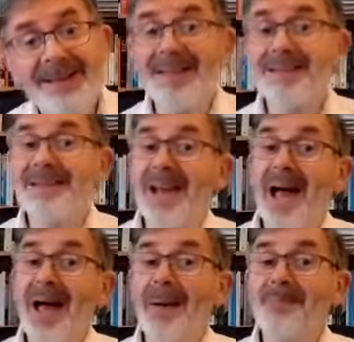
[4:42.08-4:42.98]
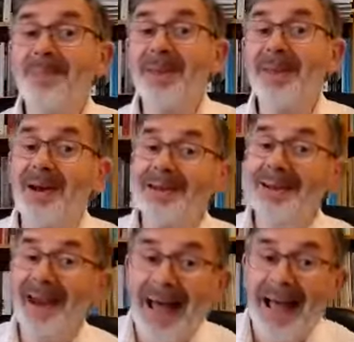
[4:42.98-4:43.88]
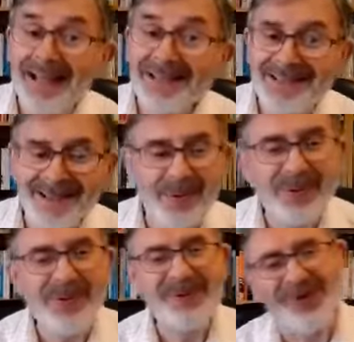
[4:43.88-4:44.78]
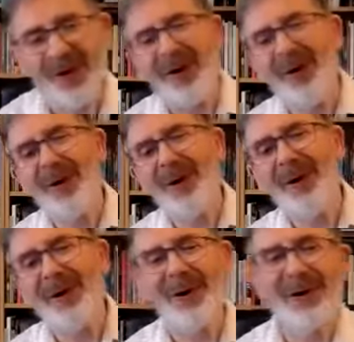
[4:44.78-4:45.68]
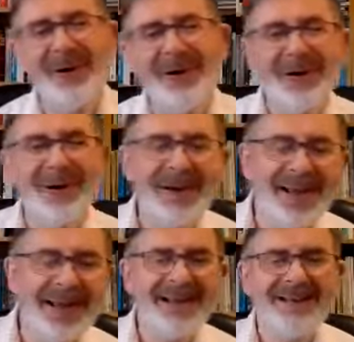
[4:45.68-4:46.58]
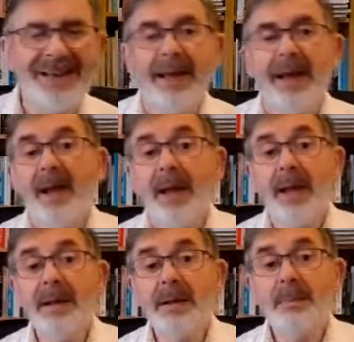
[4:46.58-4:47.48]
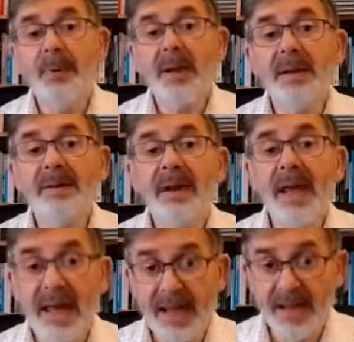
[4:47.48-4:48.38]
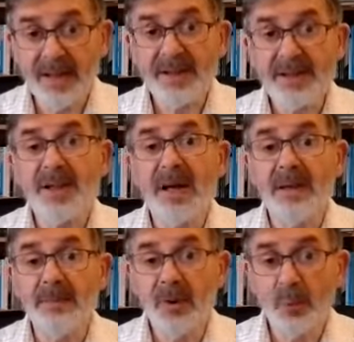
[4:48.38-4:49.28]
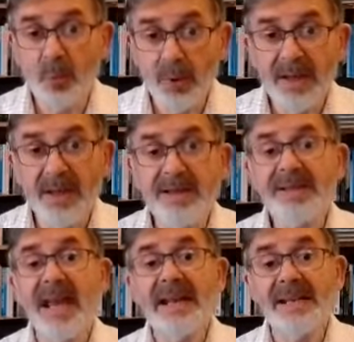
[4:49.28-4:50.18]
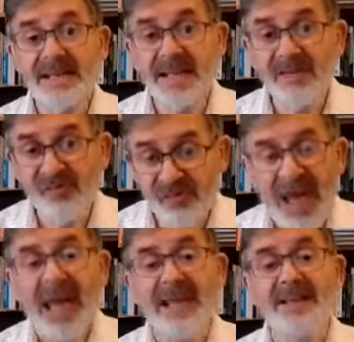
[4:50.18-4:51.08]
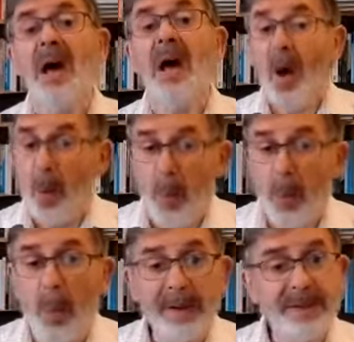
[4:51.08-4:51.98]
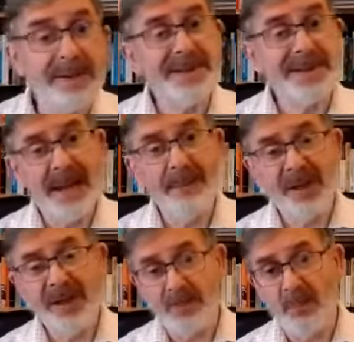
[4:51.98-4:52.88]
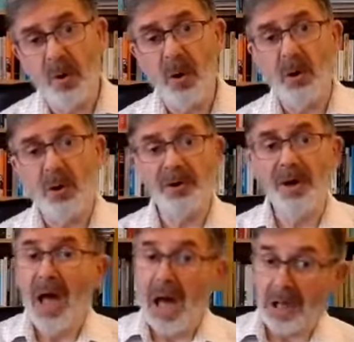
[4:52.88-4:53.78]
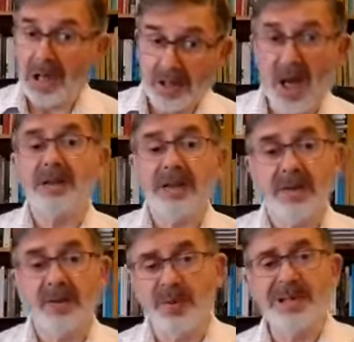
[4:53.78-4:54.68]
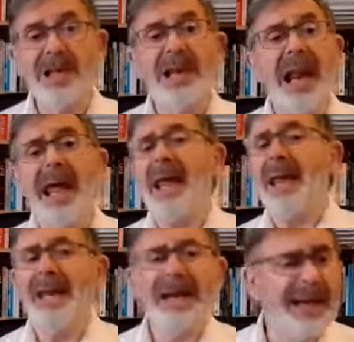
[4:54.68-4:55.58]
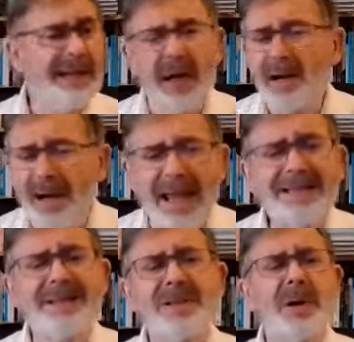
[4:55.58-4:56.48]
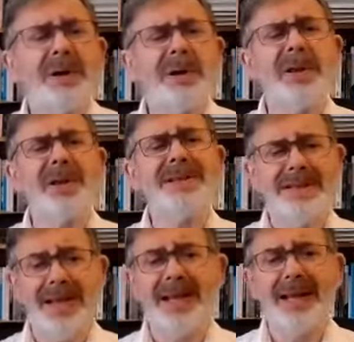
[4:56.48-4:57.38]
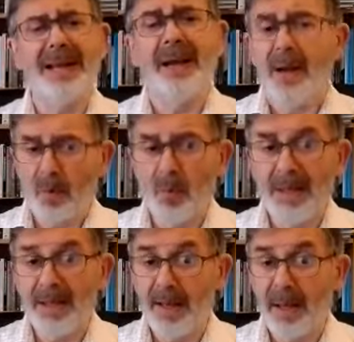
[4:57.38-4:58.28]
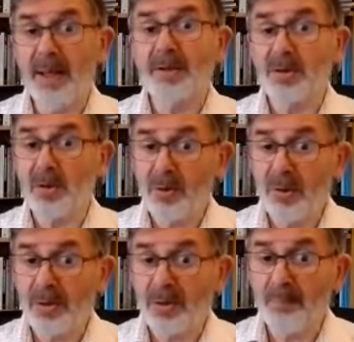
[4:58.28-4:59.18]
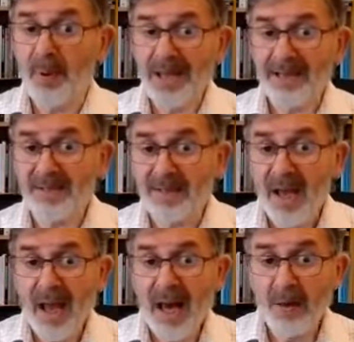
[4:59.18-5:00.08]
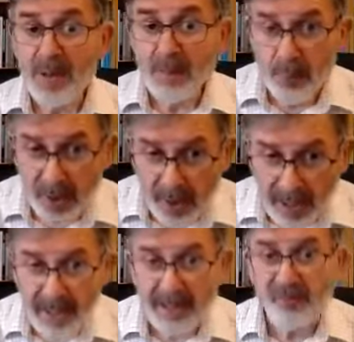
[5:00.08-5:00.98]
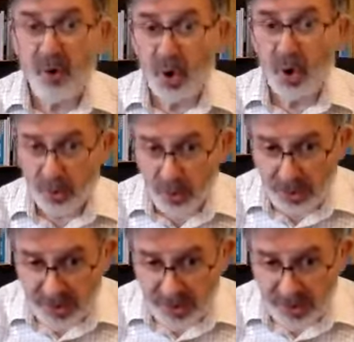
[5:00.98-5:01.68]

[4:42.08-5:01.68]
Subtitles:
to charm the young lads about Fornet. It been the hairst time and we scanty fed. One Sabbath morn a rocket was laid, and the rest o' the day we gaed to our beds, and we prayed for our